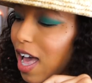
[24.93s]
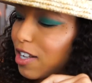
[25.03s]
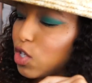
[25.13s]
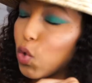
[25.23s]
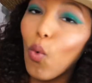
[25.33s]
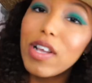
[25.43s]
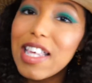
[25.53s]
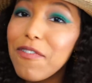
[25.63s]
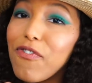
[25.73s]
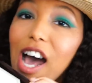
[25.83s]
on
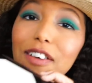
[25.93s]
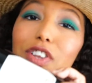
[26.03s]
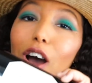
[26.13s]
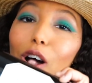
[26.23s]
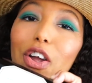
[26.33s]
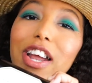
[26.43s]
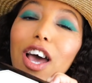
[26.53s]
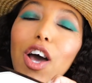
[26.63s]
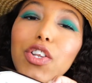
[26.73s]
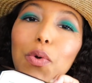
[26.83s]
$25 and
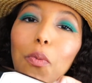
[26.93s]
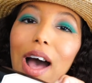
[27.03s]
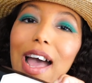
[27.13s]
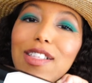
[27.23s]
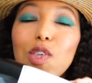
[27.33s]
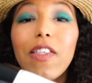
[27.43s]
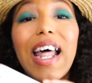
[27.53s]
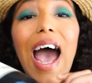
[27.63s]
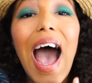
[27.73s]
under wine so that